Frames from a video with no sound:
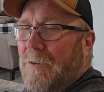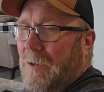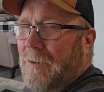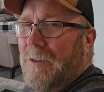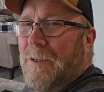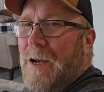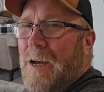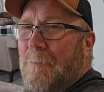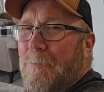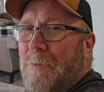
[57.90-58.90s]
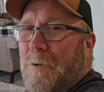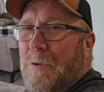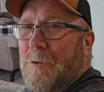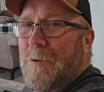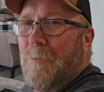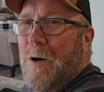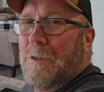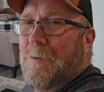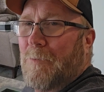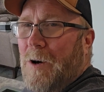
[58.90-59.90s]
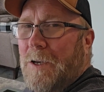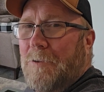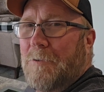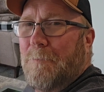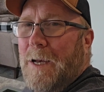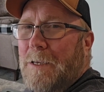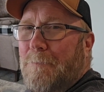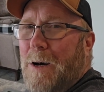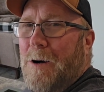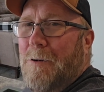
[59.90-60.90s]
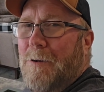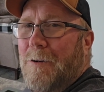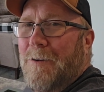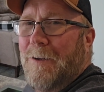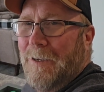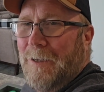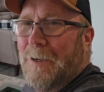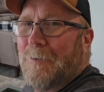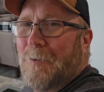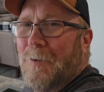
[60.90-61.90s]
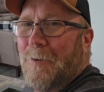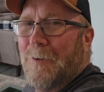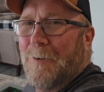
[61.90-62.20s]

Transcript: just in time to watch some Rangers baseball. Yes, sir.